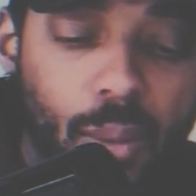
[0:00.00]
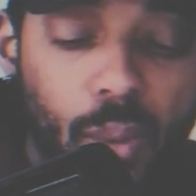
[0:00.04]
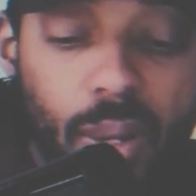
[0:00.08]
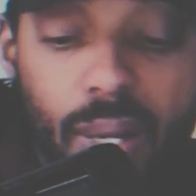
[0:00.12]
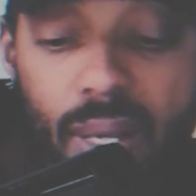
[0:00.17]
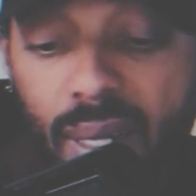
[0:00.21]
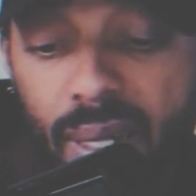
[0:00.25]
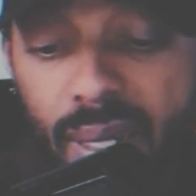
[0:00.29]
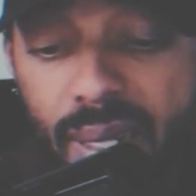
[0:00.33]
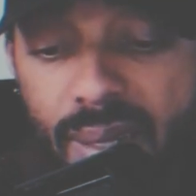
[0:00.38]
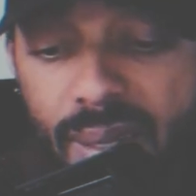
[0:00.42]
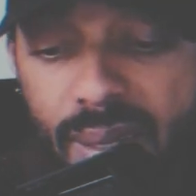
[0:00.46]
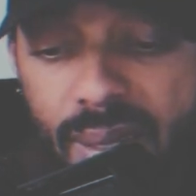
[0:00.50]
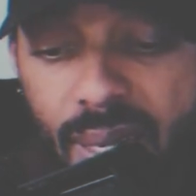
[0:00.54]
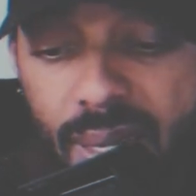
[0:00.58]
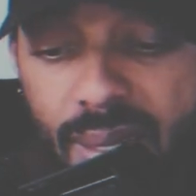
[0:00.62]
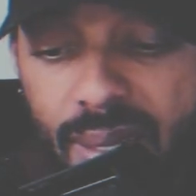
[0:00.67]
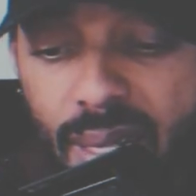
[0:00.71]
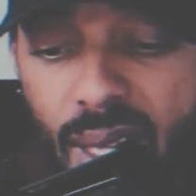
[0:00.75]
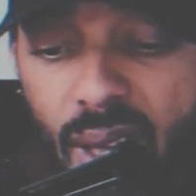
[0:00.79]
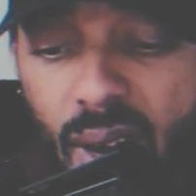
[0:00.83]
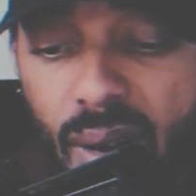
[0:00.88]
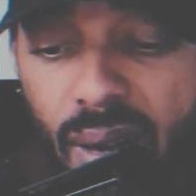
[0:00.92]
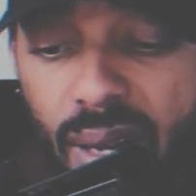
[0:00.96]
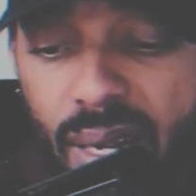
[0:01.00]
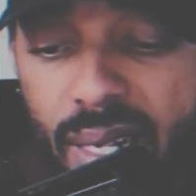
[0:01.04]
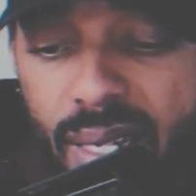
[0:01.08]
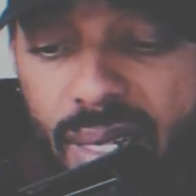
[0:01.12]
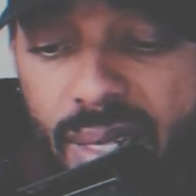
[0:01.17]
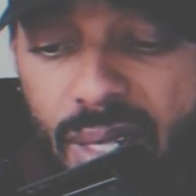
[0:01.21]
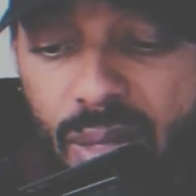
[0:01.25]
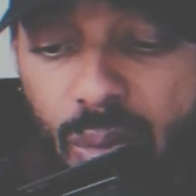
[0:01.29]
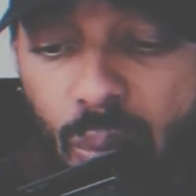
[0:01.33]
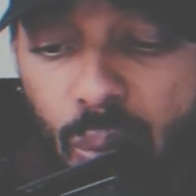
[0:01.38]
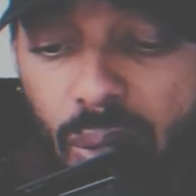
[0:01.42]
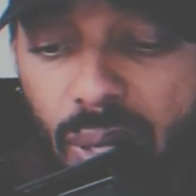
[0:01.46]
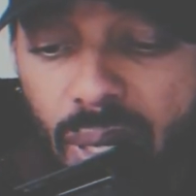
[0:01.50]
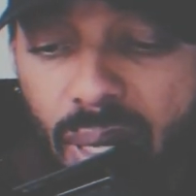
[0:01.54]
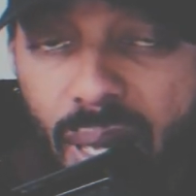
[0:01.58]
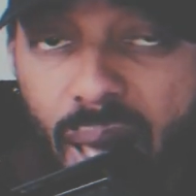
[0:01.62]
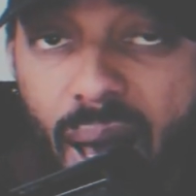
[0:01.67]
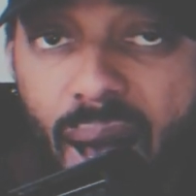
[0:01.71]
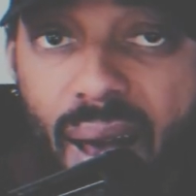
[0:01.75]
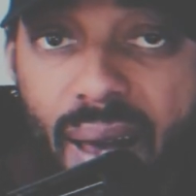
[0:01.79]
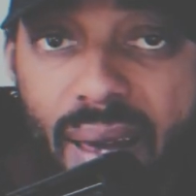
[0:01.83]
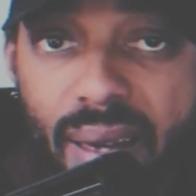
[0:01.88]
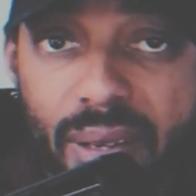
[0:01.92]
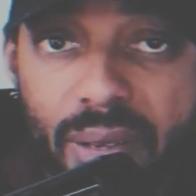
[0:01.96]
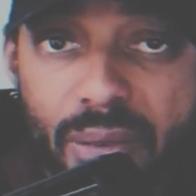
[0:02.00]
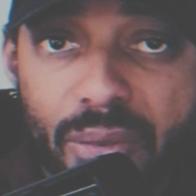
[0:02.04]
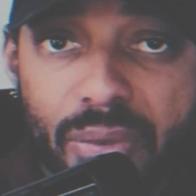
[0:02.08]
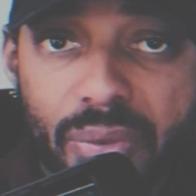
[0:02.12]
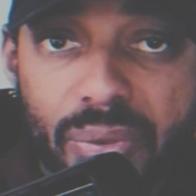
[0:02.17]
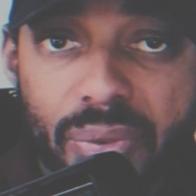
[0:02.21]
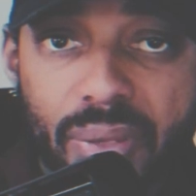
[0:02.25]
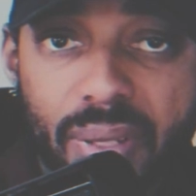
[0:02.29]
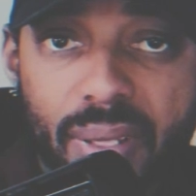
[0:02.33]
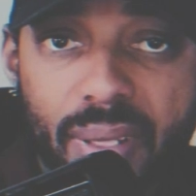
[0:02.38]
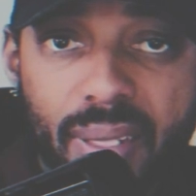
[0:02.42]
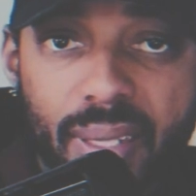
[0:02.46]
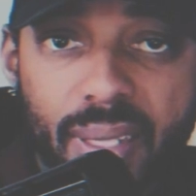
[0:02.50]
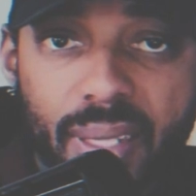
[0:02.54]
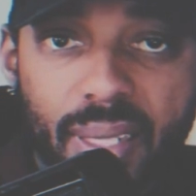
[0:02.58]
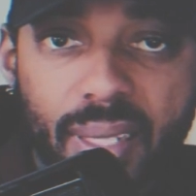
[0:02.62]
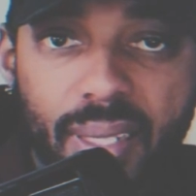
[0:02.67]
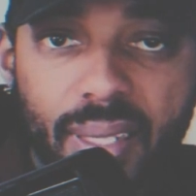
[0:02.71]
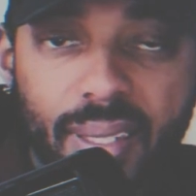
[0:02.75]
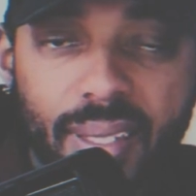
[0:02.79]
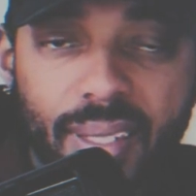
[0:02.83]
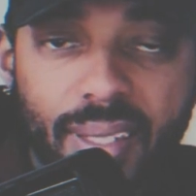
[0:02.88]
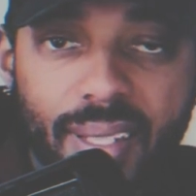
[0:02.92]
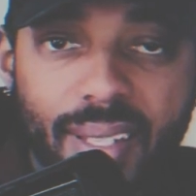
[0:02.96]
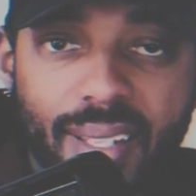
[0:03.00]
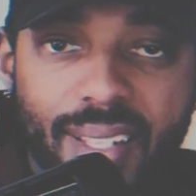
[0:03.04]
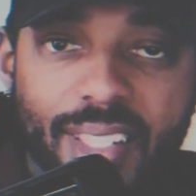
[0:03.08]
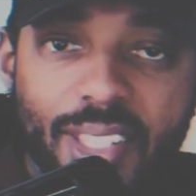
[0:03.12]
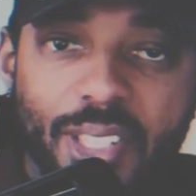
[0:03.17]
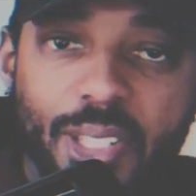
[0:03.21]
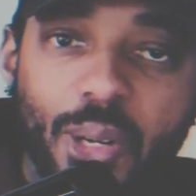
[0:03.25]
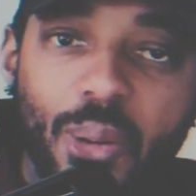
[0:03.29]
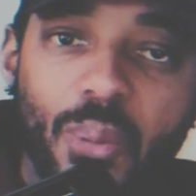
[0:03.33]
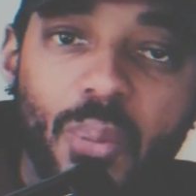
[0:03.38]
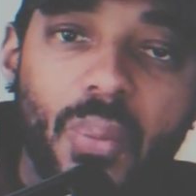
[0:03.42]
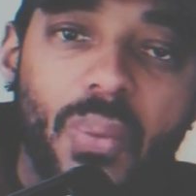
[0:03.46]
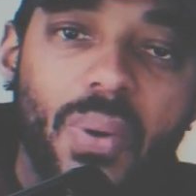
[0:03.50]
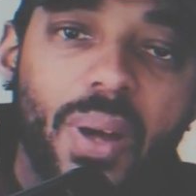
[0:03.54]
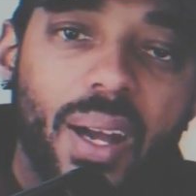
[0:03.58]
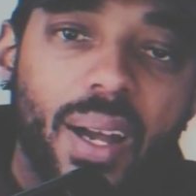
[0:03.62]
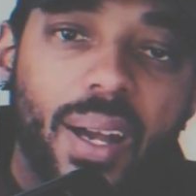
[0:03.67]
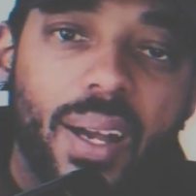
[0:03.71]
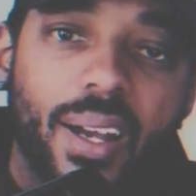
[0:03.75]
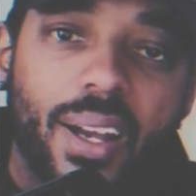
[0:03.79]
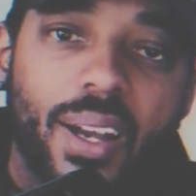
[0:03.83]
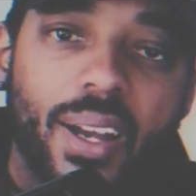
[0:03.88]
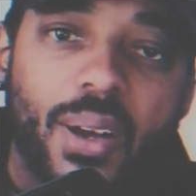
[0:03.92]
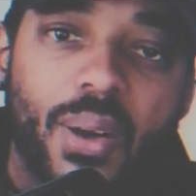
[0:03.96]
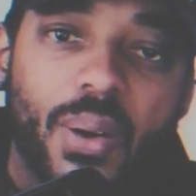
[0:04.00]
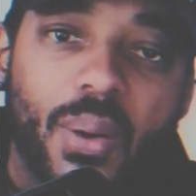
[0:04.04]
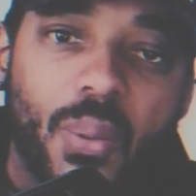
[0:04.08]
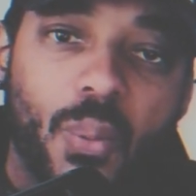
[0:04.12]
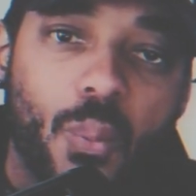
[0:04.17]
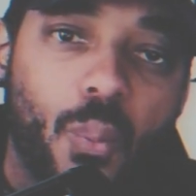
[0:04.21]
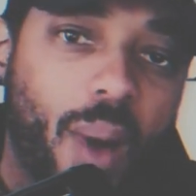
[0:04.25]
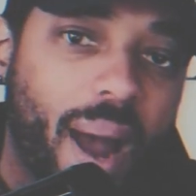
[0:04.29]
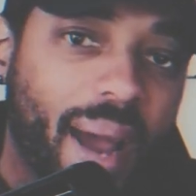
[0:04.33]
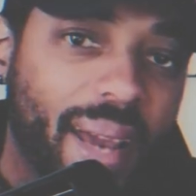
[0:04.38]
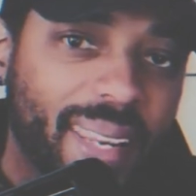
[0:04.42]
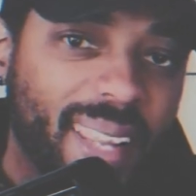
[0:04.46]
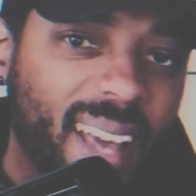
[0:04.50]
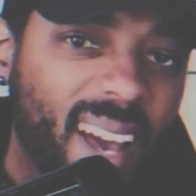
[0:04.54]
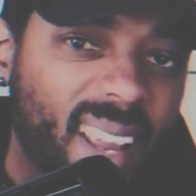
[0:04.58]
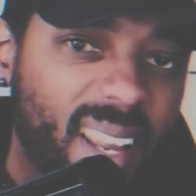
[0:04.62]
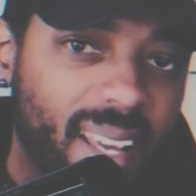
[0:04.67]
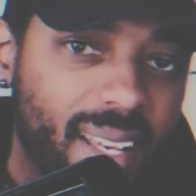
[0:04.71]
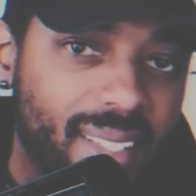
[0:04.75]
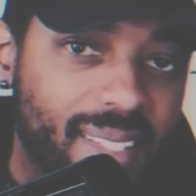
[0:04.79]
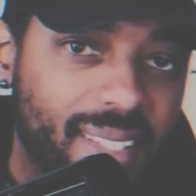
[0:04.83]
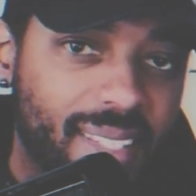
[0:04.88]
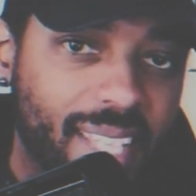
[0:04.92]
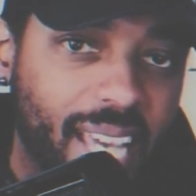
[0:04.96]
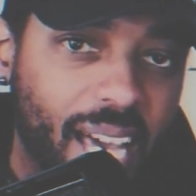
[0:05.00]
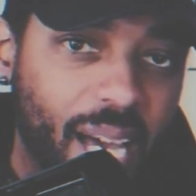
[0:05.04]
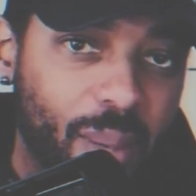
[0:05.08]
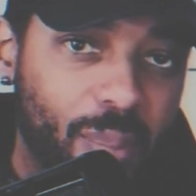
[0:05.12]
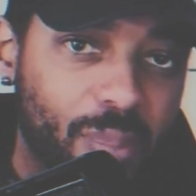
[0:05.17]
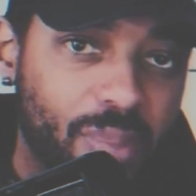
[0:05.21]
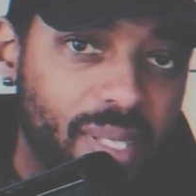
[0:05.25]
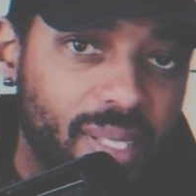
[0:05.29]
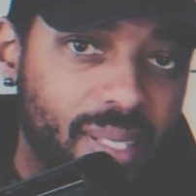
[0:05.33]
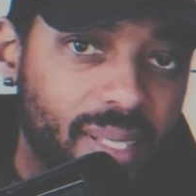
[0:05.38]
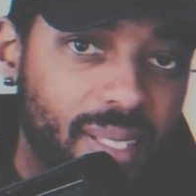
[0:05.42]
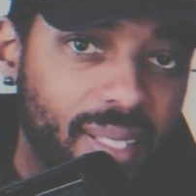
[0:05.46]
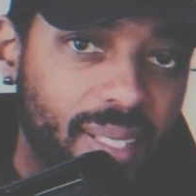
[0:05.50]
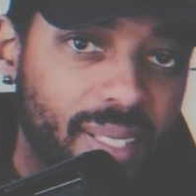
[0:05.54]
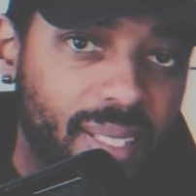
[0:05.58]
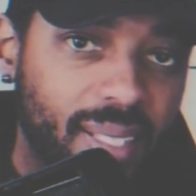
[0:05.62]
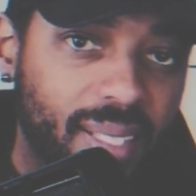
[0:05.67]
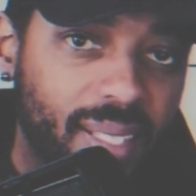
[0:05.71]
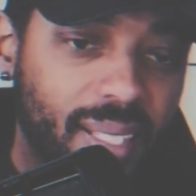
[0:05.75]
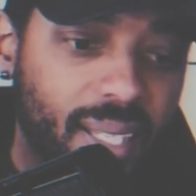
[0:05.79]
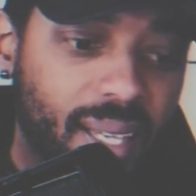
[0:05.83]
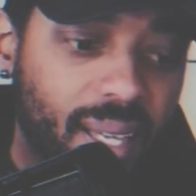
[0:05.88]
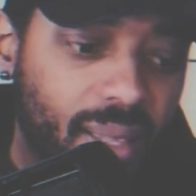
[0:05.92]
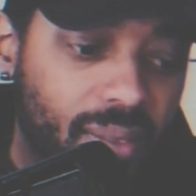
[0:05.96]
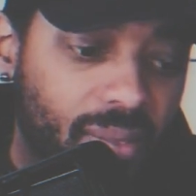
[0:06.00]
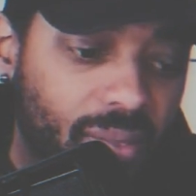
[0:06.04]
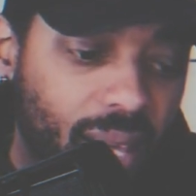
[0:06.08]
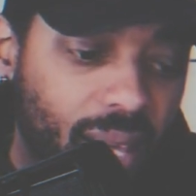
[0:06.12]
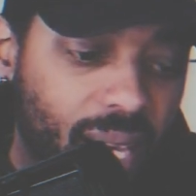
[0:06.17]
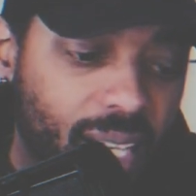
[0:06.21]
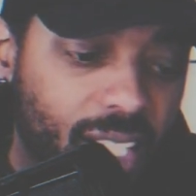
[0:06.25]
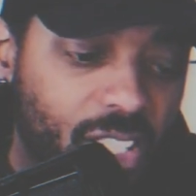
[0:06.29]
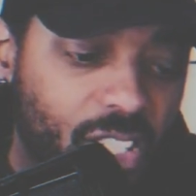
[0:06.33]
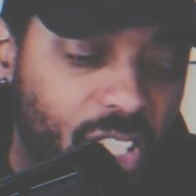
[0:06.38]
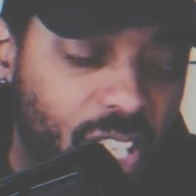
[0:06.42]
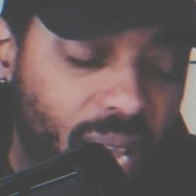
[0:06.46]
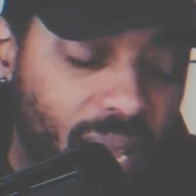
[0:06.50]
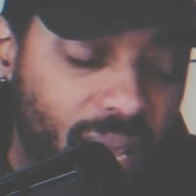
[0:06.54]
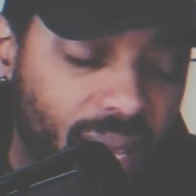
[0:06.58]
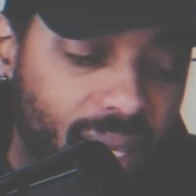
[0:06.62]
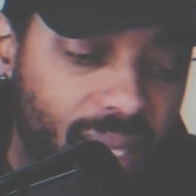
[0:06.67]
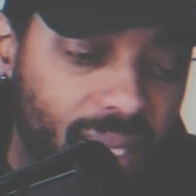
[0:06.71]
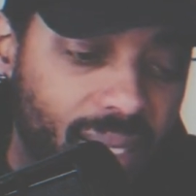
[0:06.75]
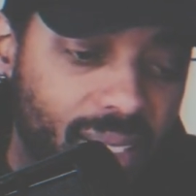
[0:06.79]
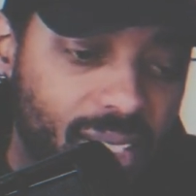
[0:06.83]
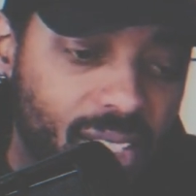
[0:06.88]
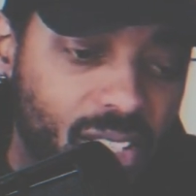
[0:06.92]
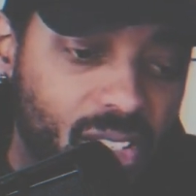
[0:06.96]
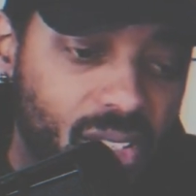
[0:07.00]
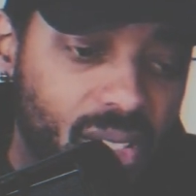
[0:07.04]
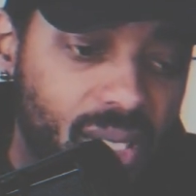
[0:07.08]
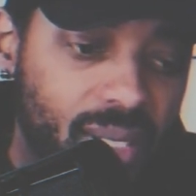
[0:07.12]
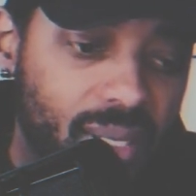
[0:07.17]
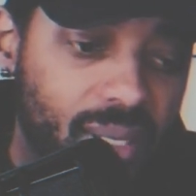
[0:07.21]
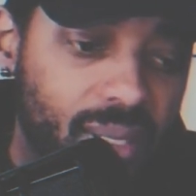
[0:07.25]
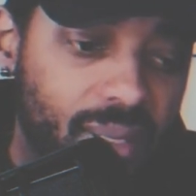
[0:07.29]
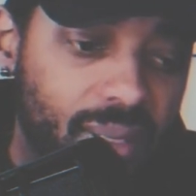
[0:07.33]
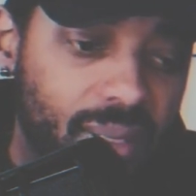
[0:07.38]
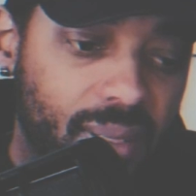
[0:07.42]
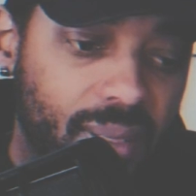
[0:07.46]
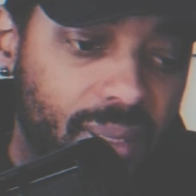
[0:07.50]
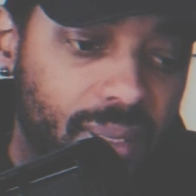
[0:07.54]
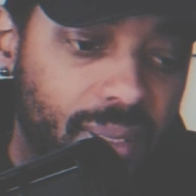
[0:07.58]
Well, at least as long as we're alive. So, why not accept that change